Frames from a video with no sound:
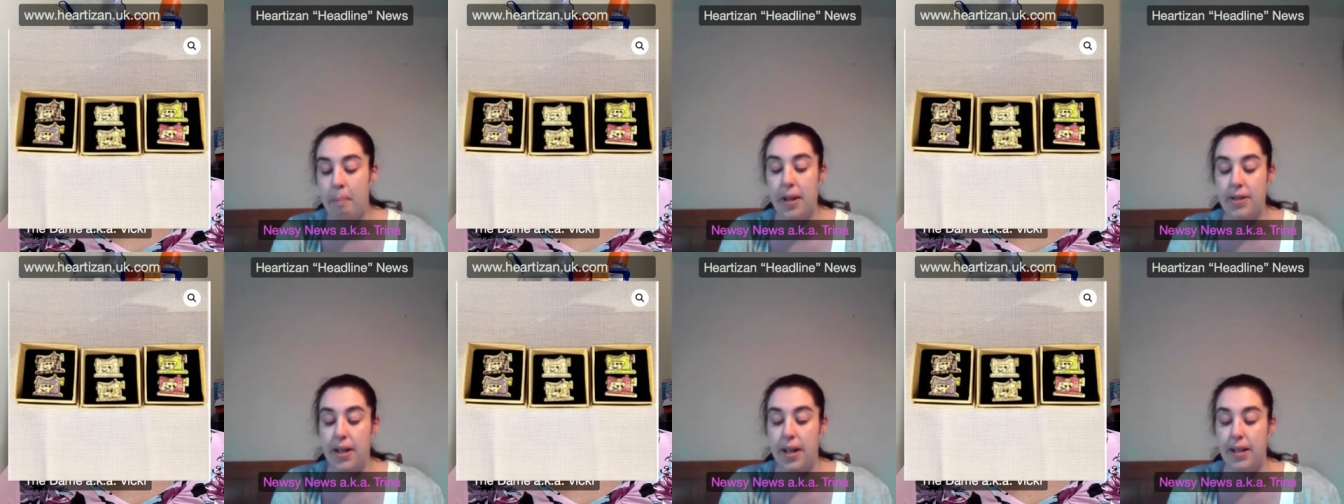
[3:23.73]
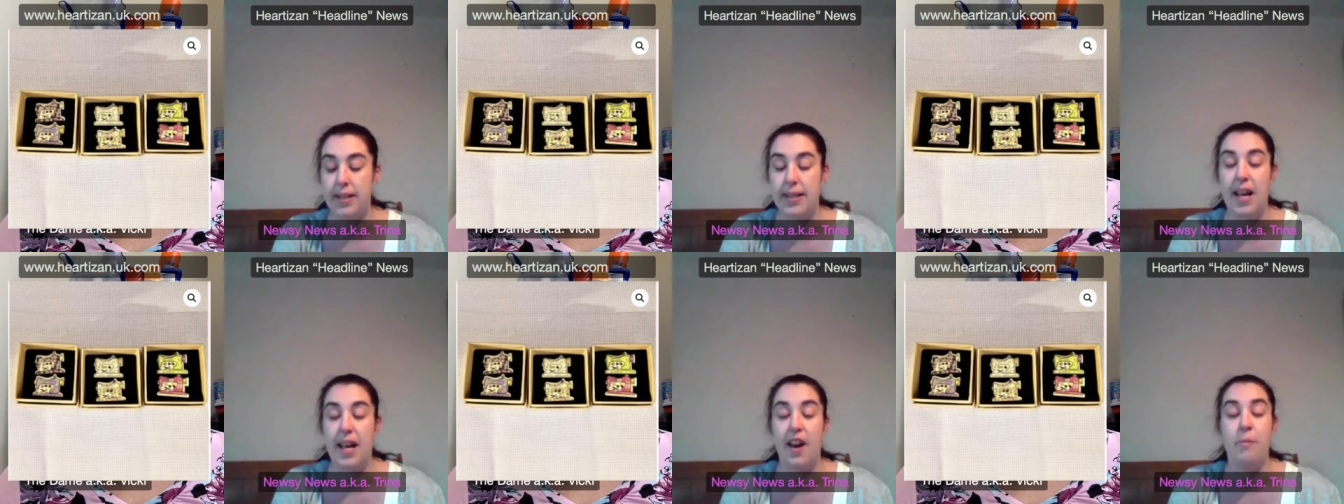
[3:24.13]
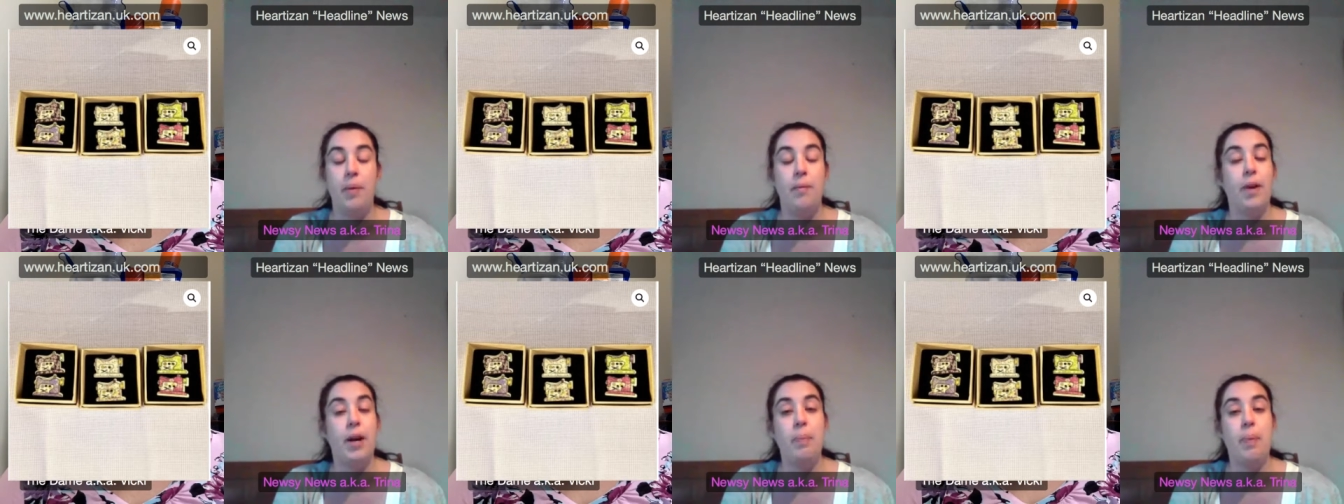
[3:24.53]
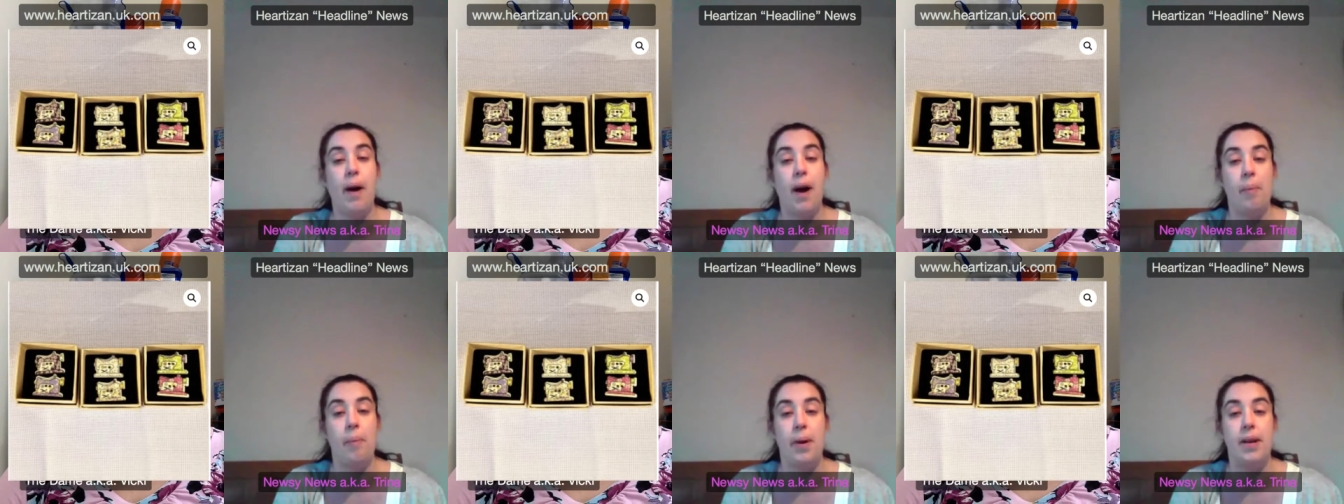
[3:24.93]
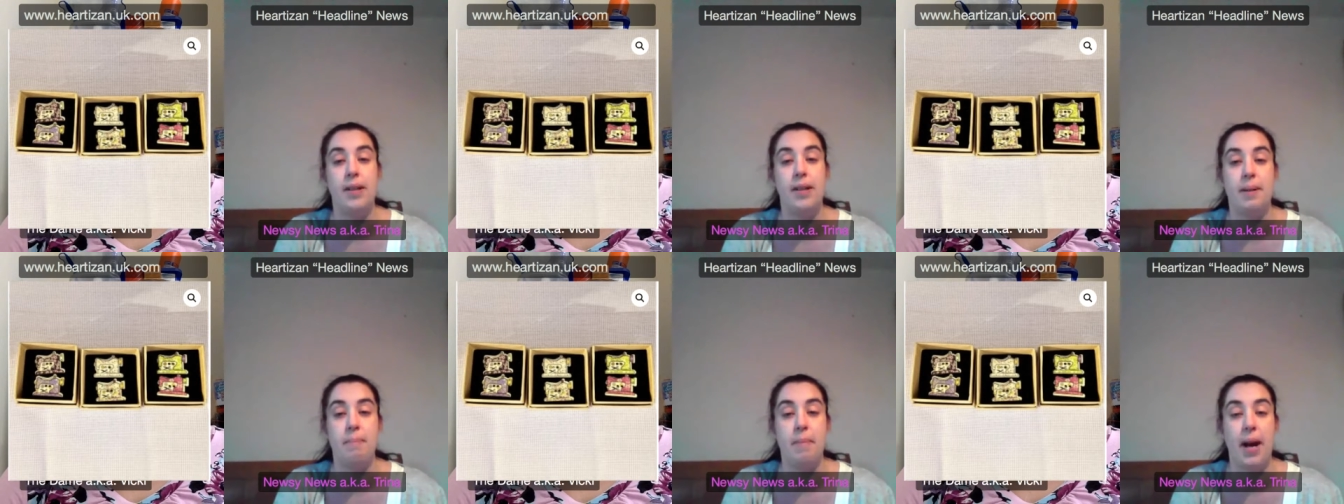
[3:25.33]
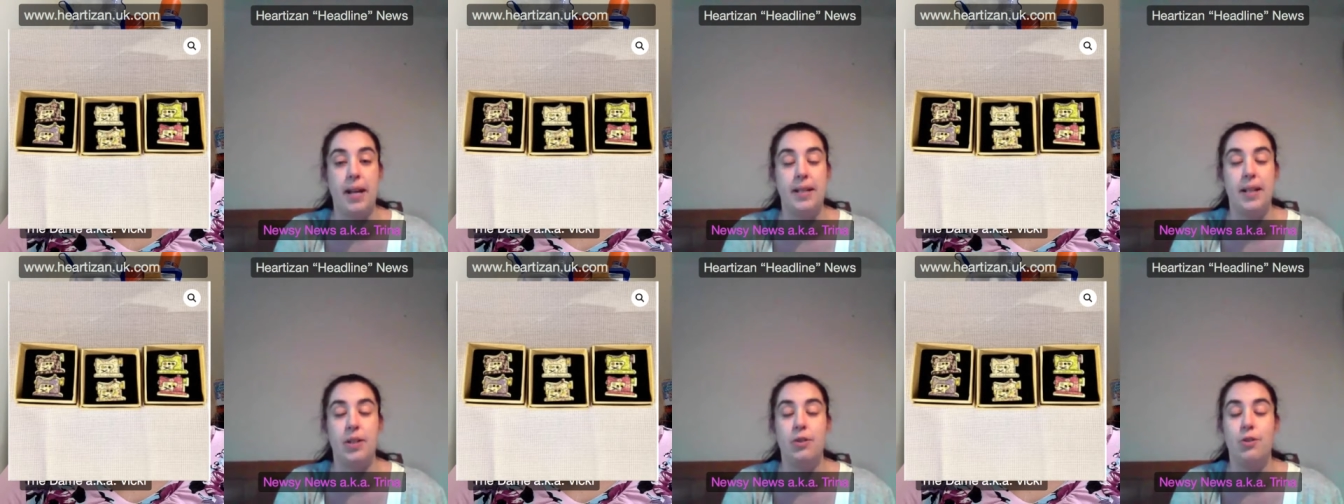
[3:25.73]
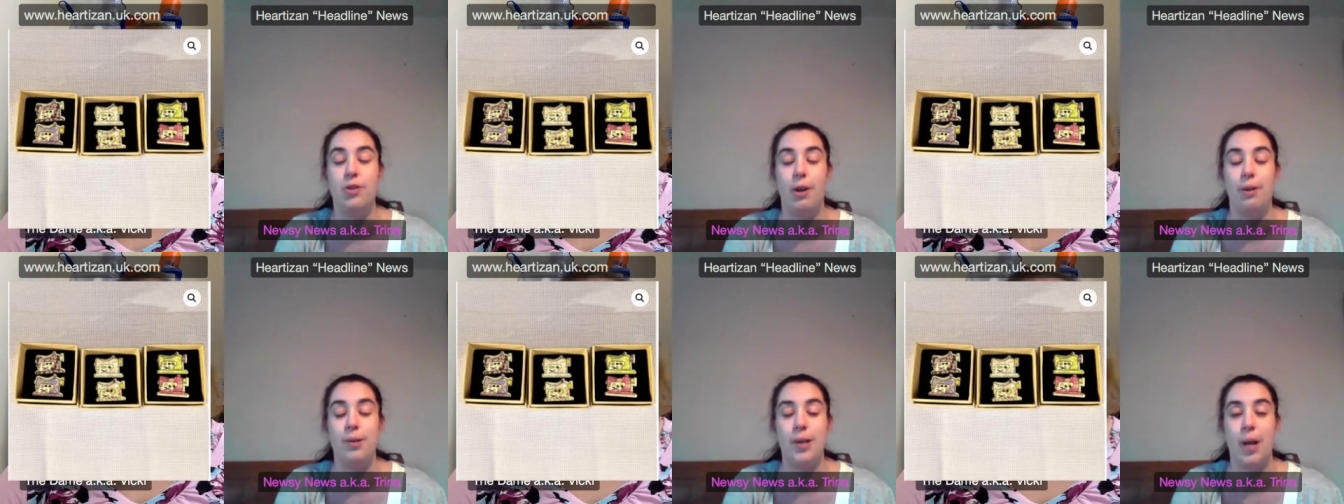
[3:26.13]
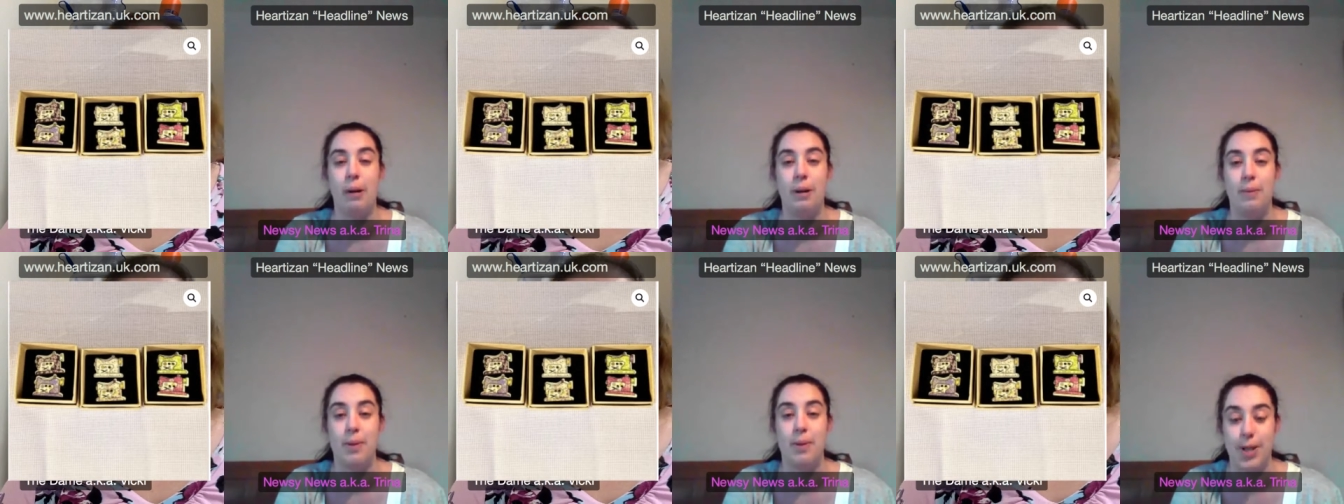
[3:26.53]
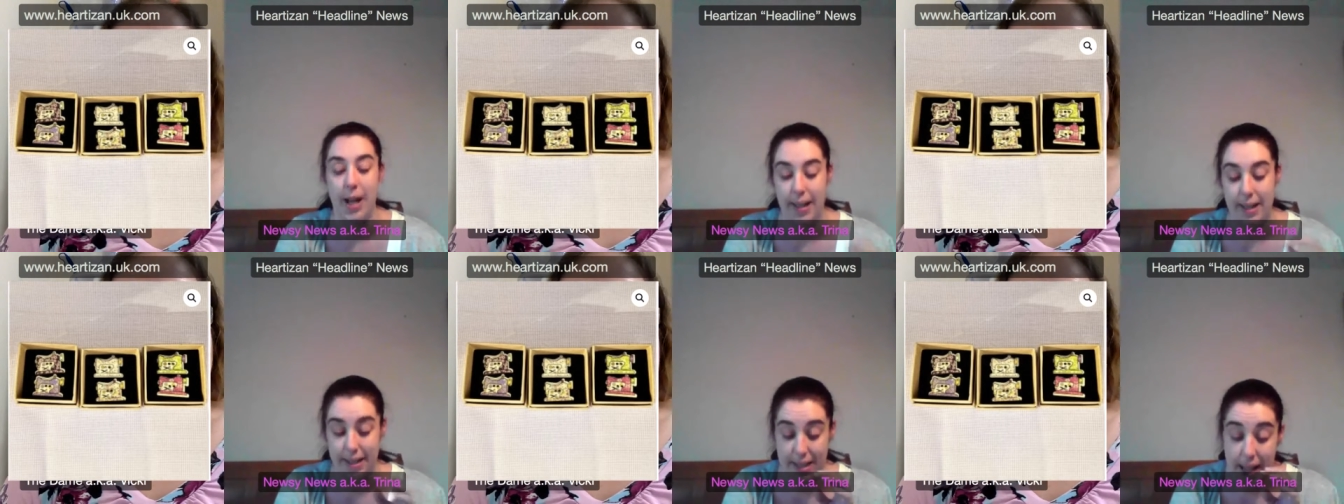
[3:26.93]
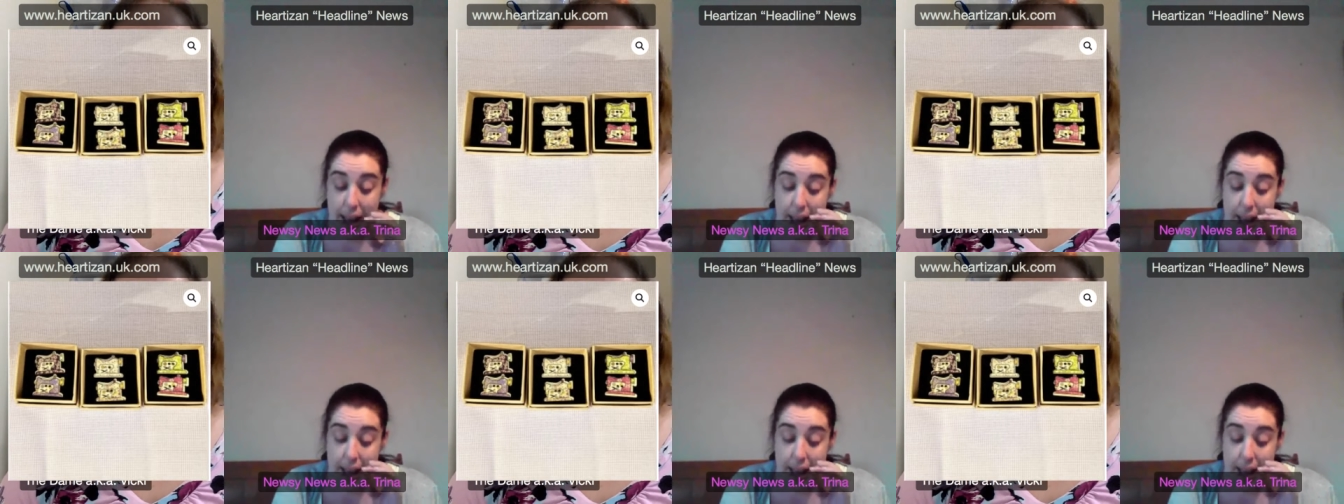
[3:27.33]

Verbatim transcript: buttons that have been repurposed and made into sewing machines.